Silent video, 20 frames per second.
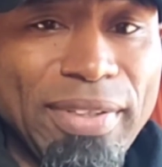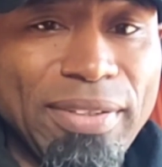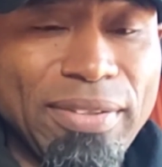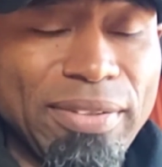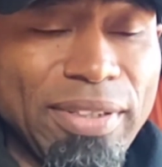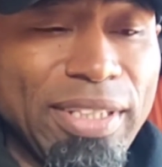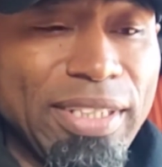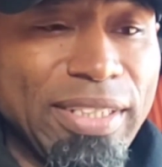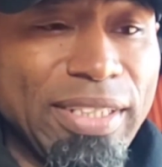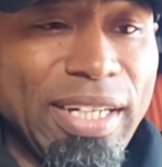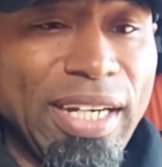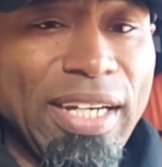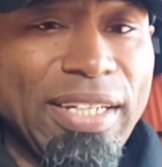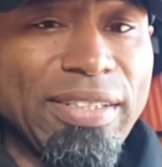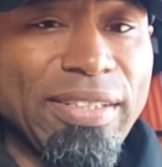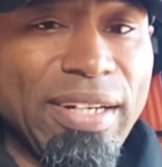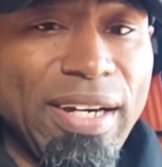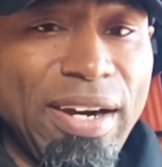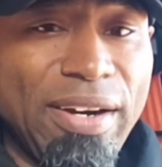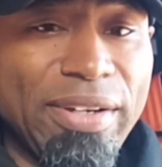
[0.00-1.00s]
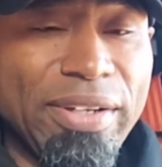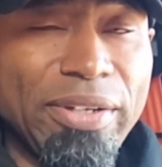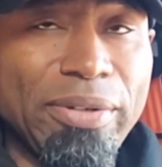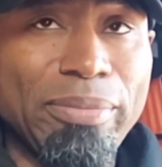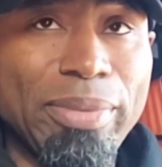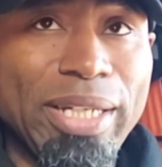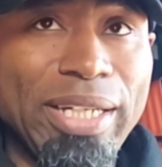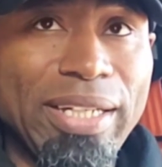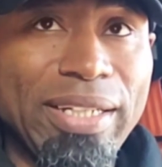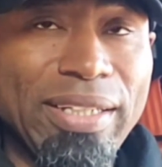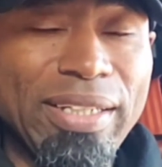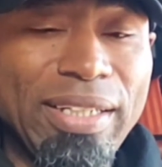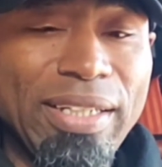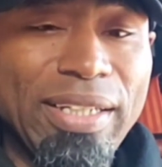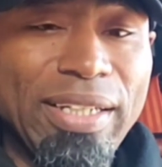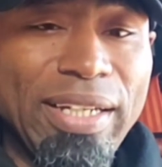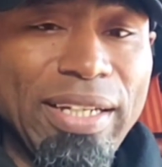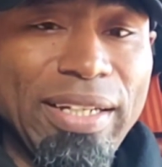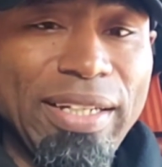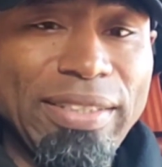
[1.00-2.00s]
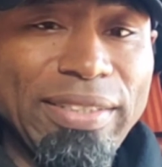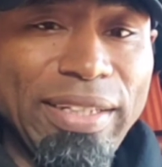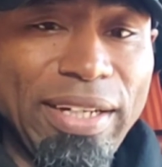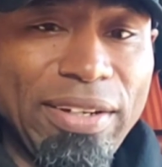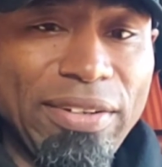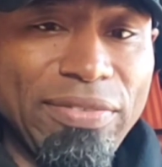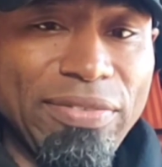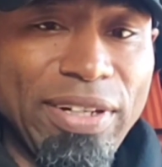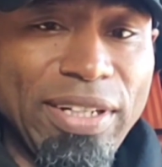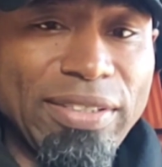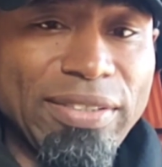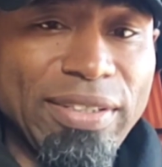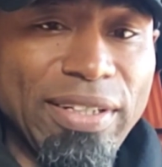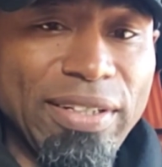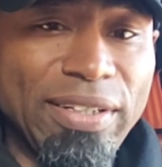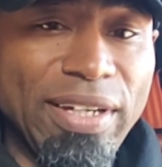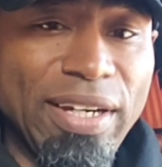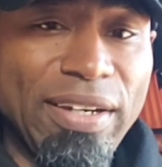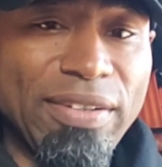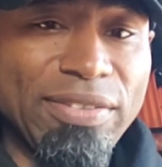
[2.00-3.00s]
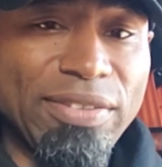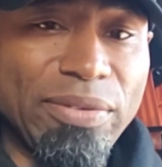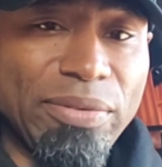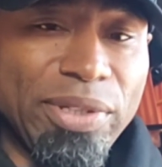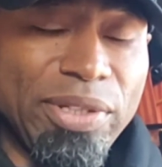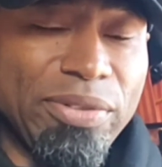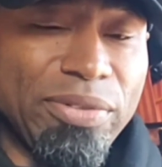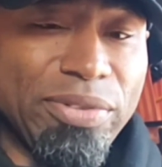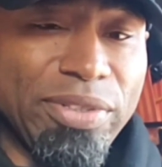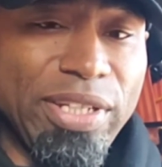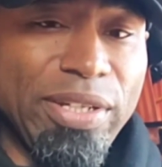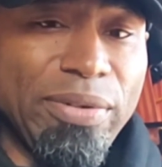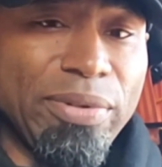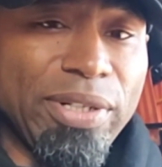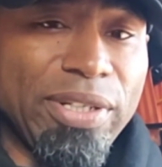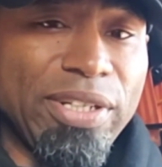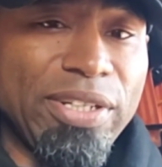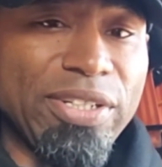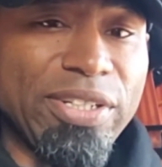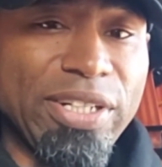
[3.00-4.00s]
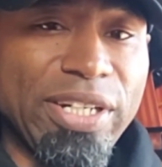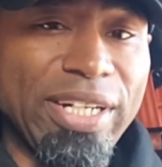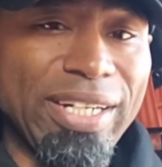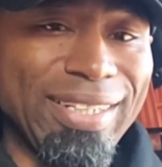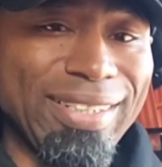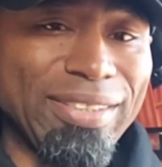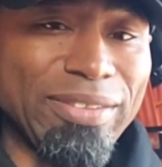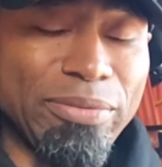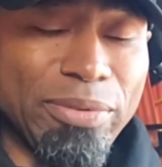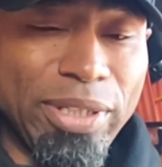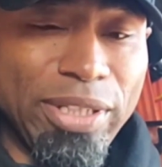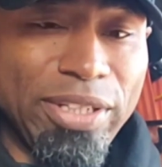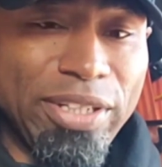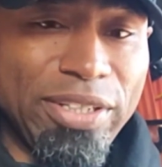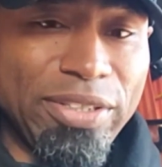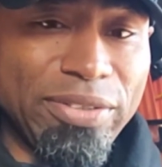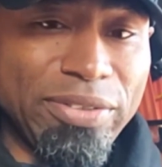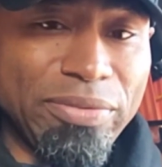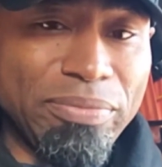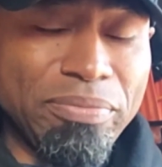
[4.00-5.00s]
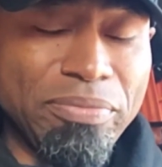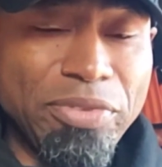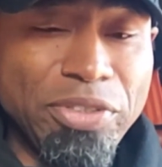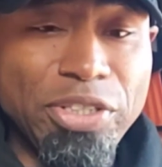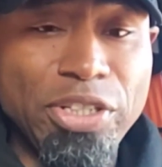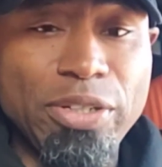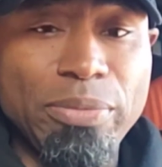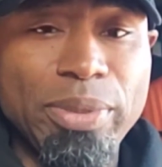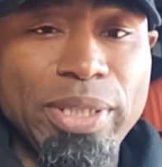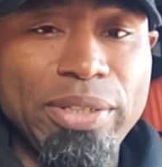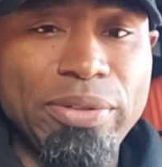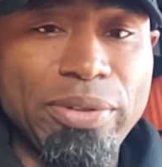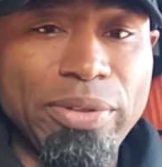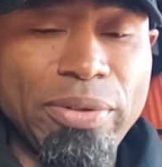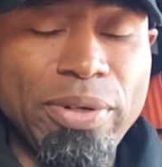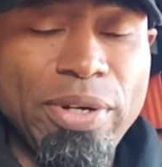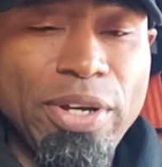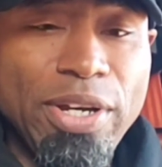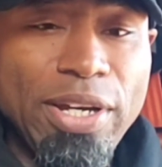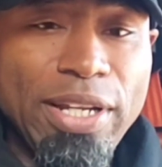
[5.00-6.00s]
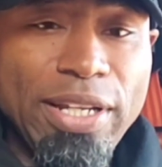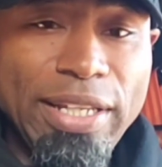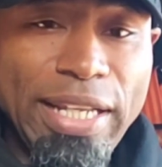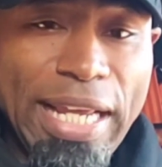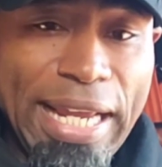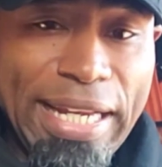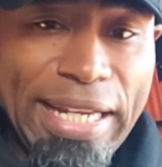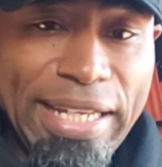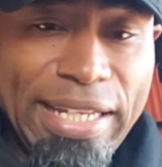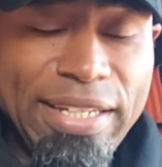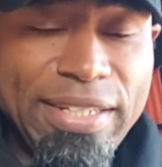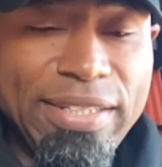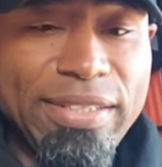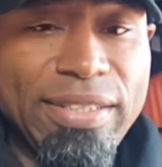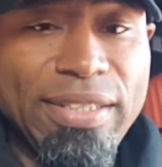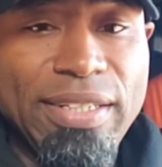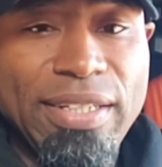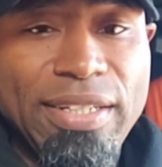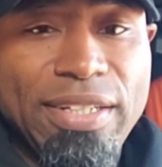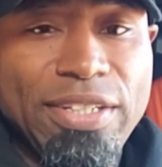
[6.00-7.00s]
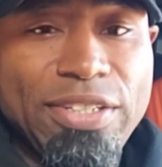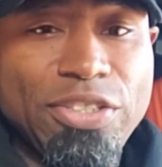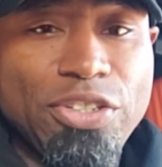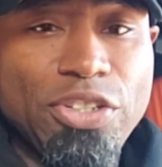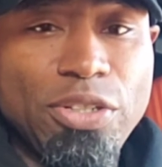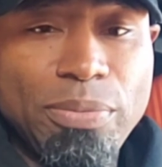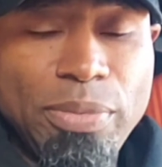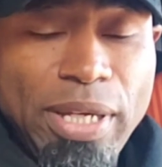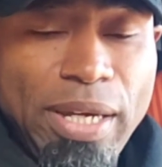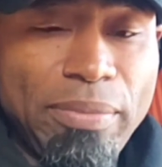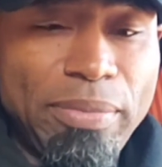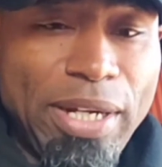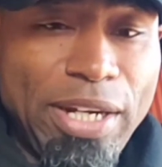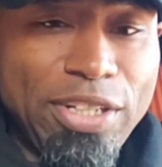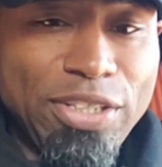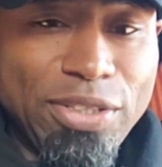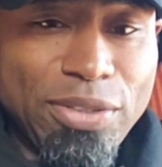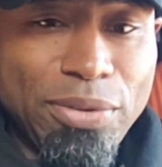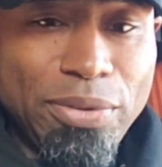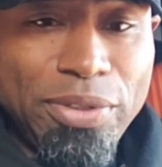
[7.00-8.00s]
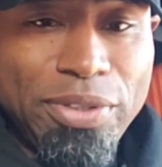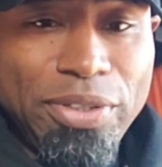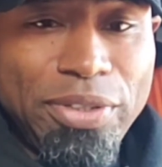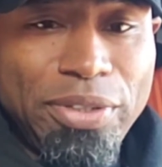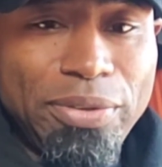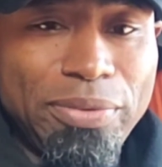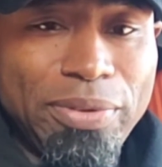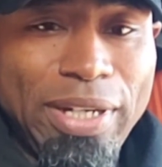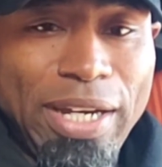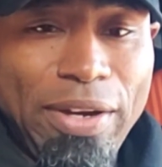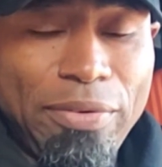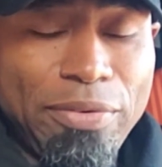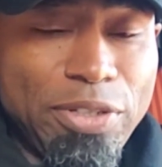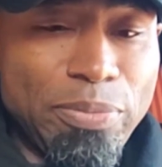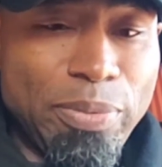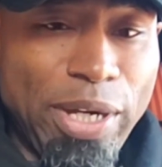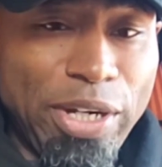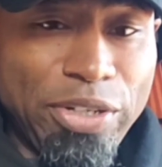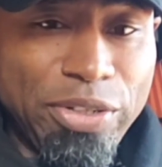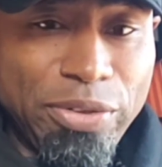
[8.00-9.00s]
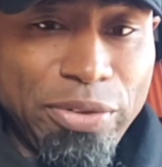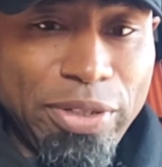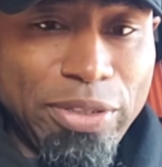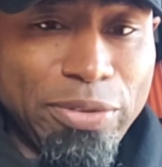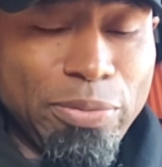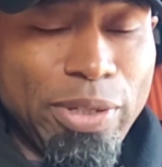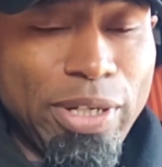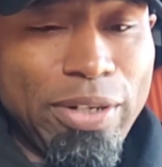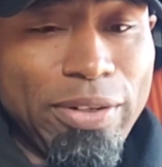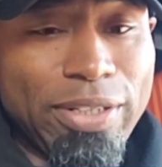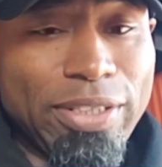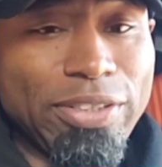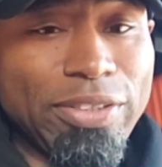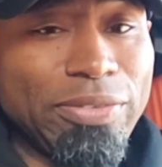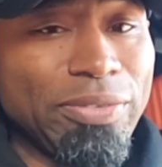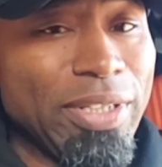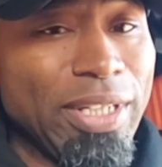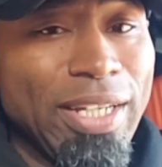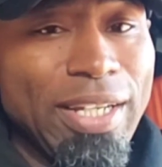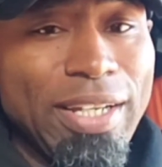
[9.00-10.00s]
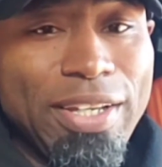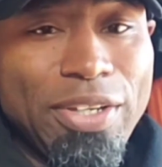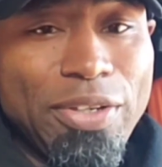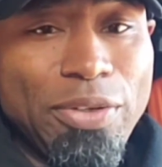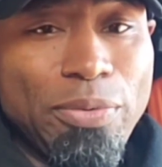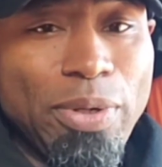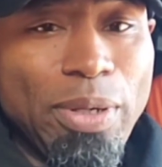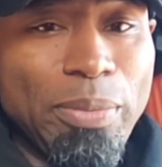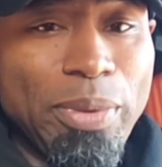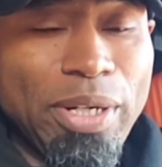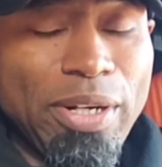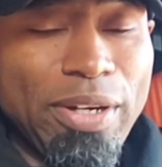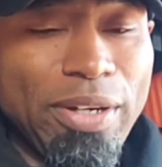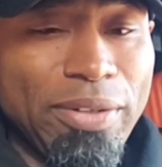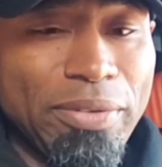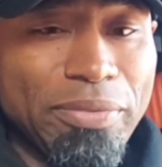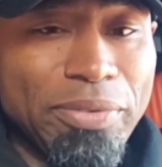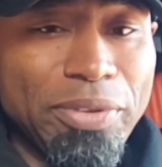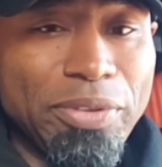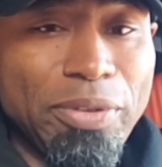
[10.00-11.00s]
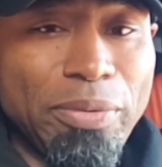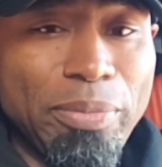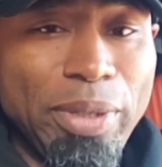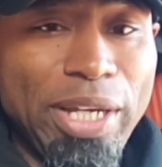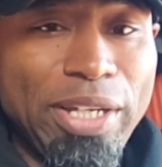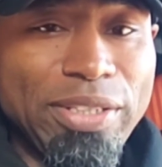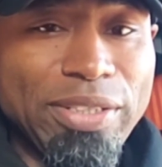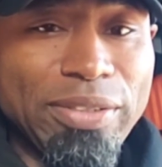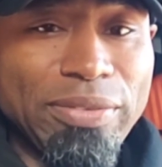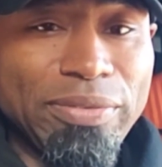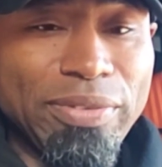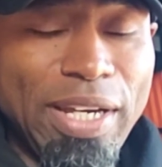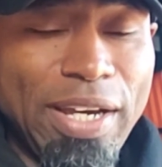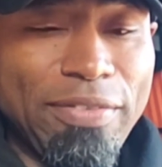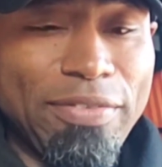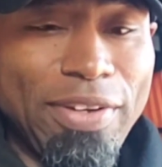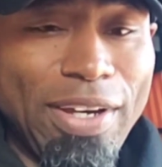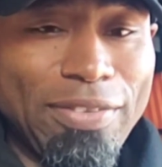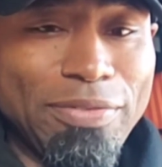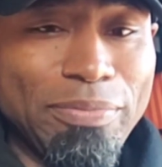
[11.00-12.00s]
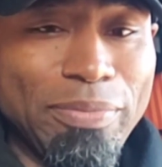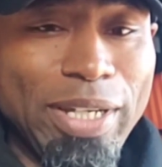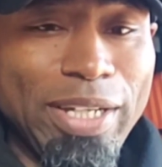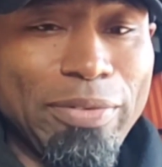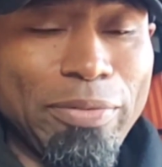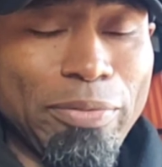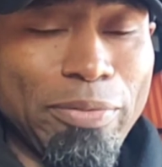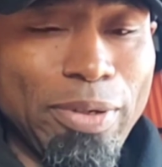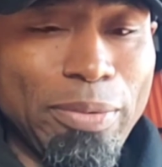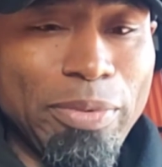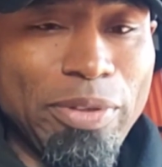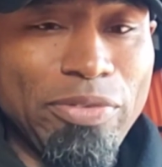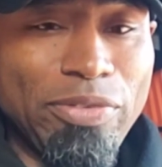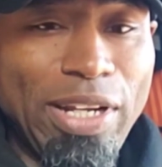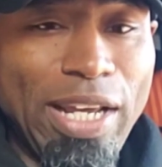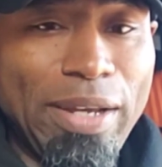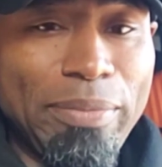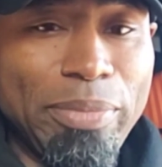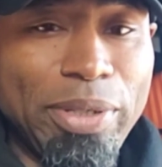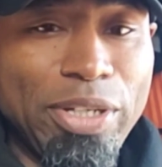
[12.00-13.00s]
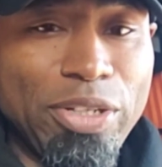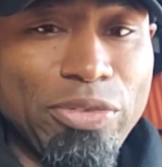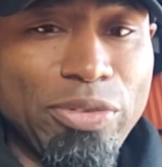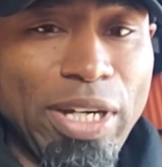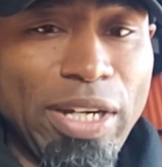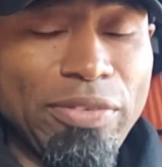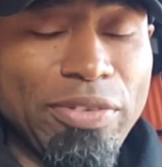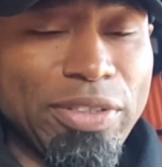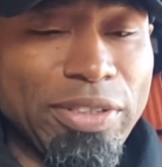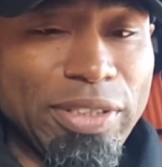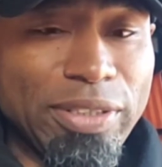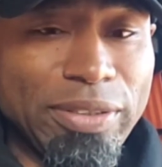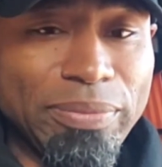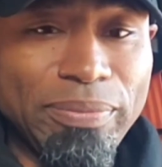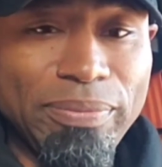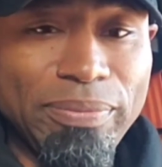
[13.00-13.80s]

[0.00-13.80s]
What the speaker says: So these guys are out here, man, and they sacrifice their lives. So when you see one of these guys, one of these gentlemen or ladies, excuse me, I'm not excluding you. I respect you as well. You women you're amazing. I've met women flatbed drivers, and